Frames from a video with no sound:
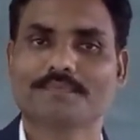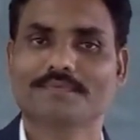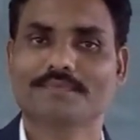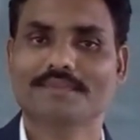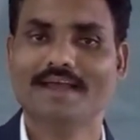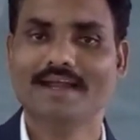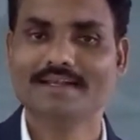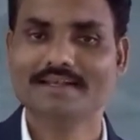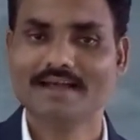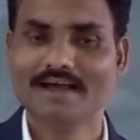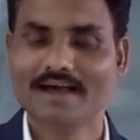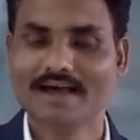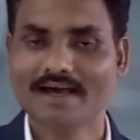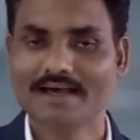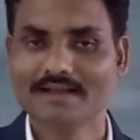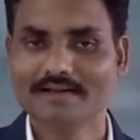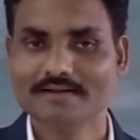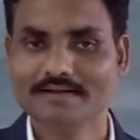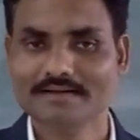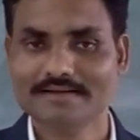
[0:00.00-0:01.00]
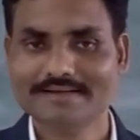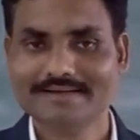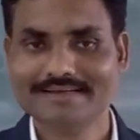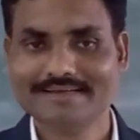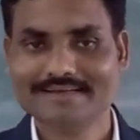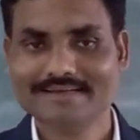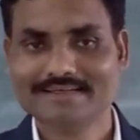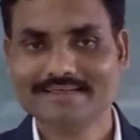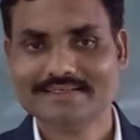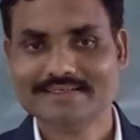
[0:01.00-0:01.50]
that are
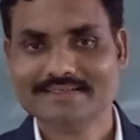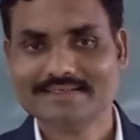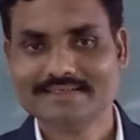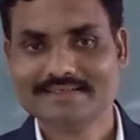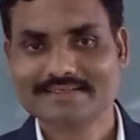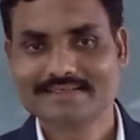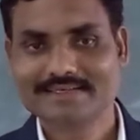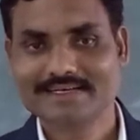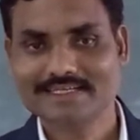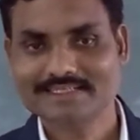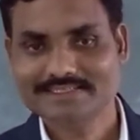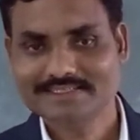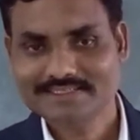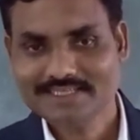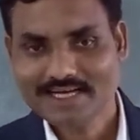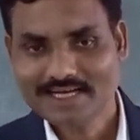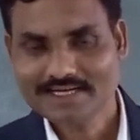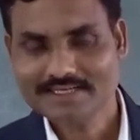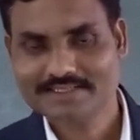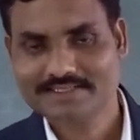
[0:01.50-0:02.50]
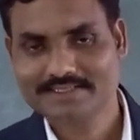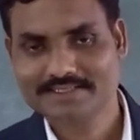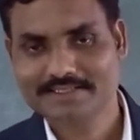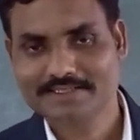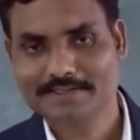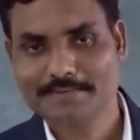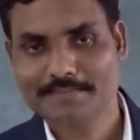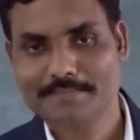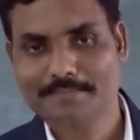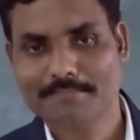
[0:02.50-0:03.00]
cultured
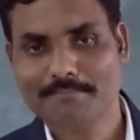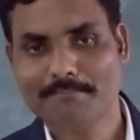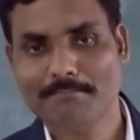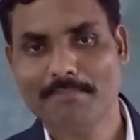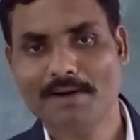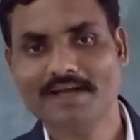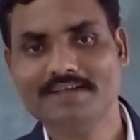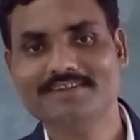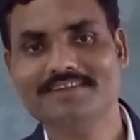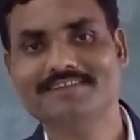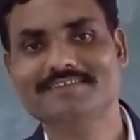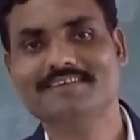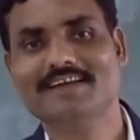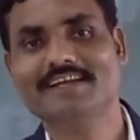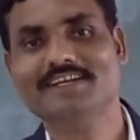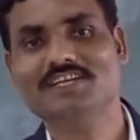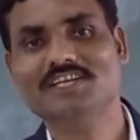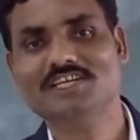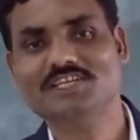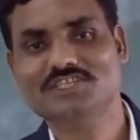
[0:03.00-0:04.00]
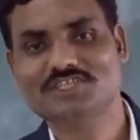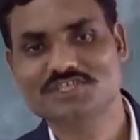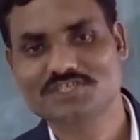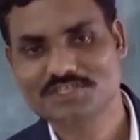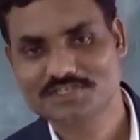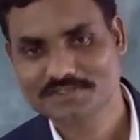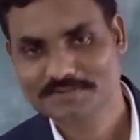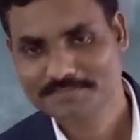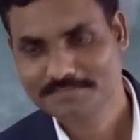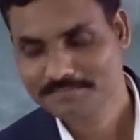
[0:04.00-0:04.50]
by the scientist